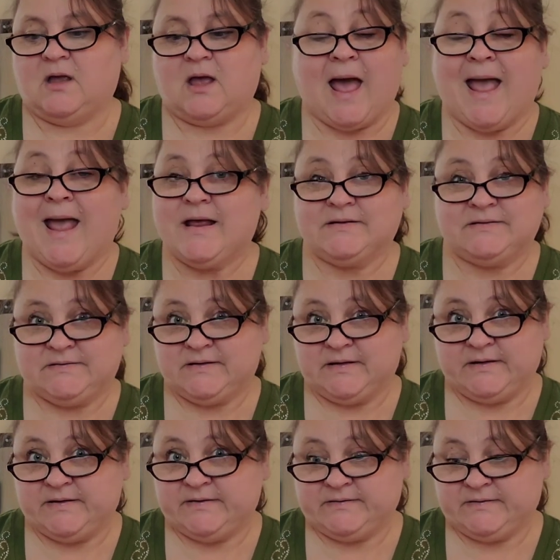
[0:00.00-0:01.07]
I hadn't
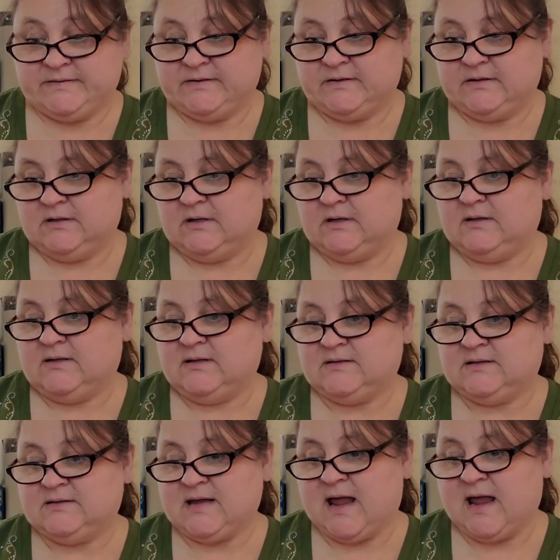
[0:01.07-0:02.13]
seen it. This
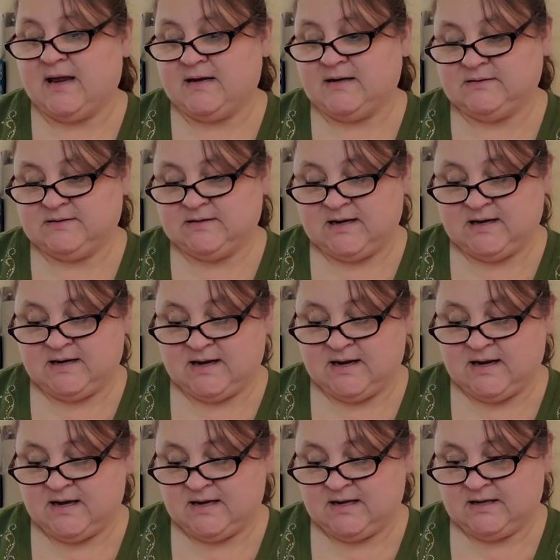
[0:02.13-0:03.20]
is Hannah Tingey,